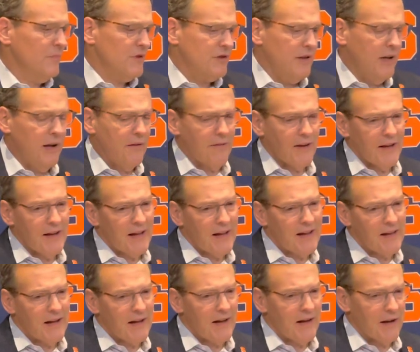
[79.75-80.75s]
Steve,
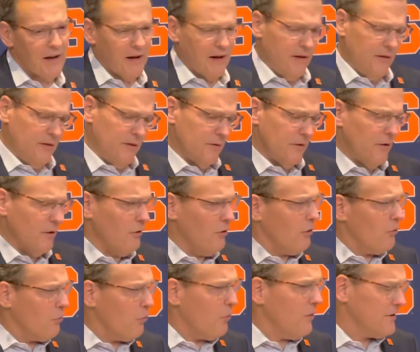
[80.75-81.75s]

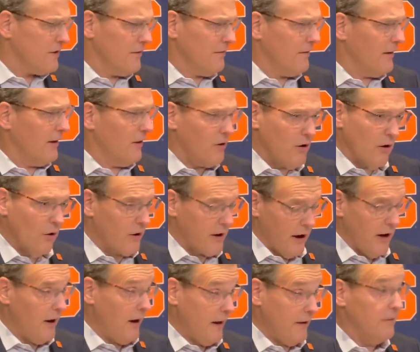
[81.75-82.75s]
there wasn't like,
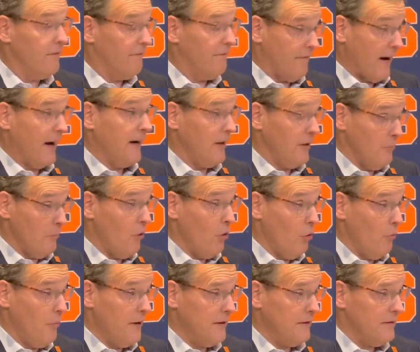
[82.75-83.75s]
okay, a defining
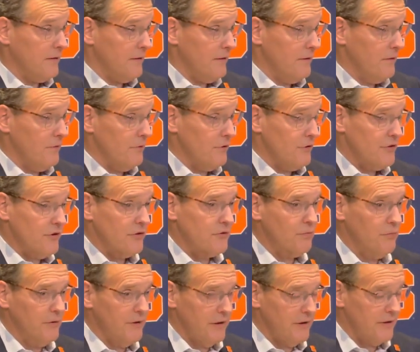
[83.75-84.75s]
moment. It was just
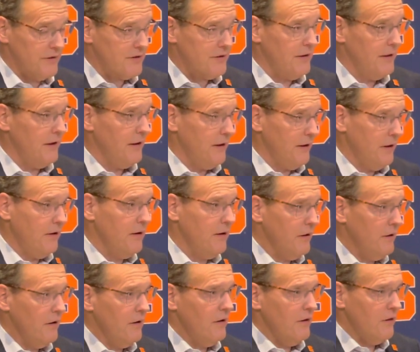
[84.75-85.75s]
when you see
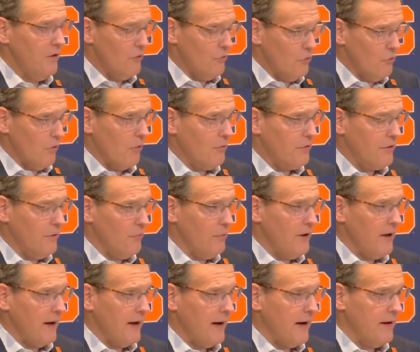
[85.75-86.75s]
the growth that
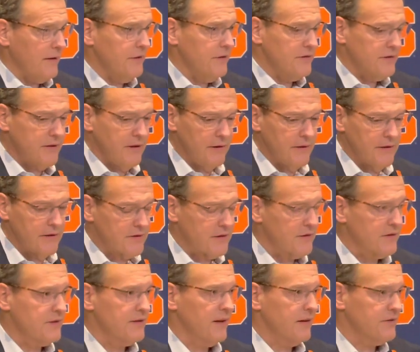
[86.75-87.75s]
we had, you see the
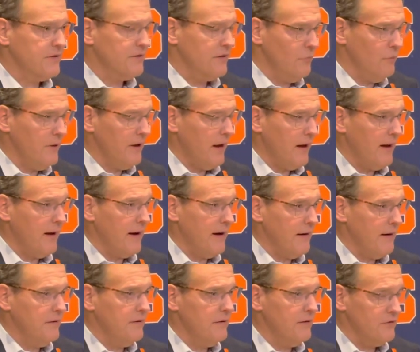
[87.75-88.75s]
success that we
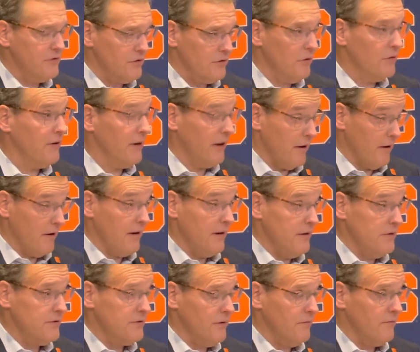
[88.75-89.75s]
had in certain
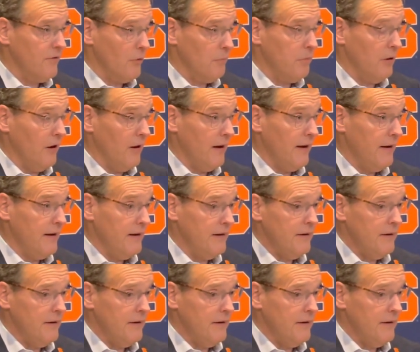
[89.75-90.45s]
areas of our play,